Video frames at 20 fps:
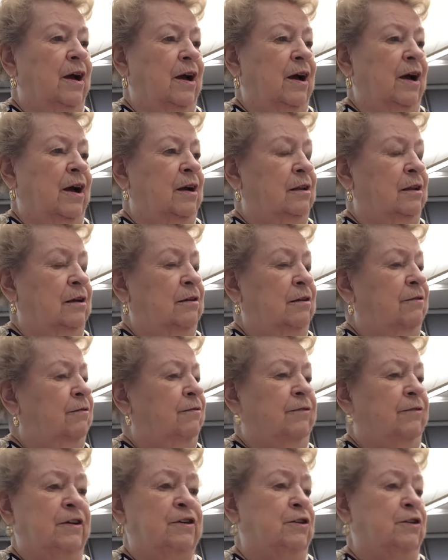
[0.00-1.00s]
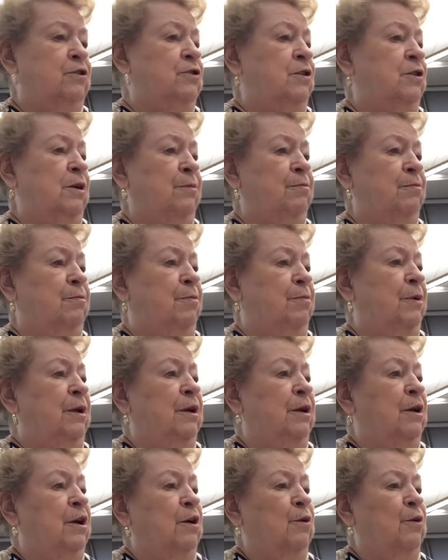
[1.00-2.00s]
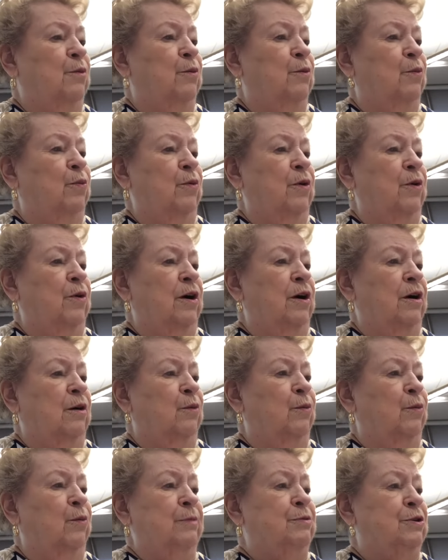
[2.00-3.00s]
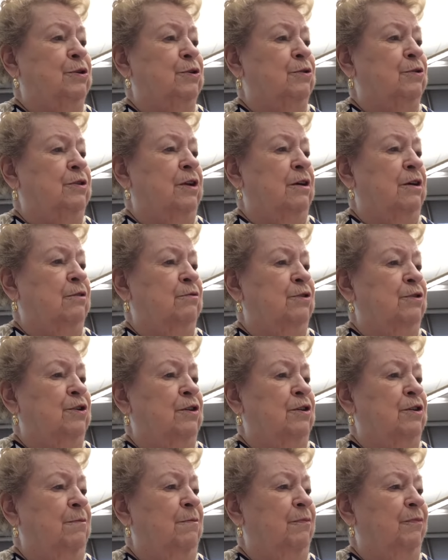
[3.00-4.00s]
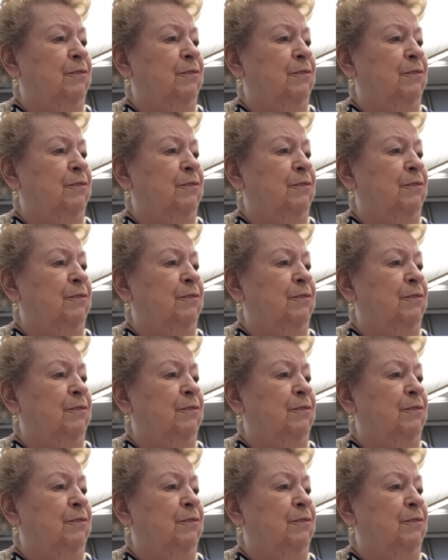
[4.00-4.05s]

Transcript: I live, this just happened to be uh, Webster Township.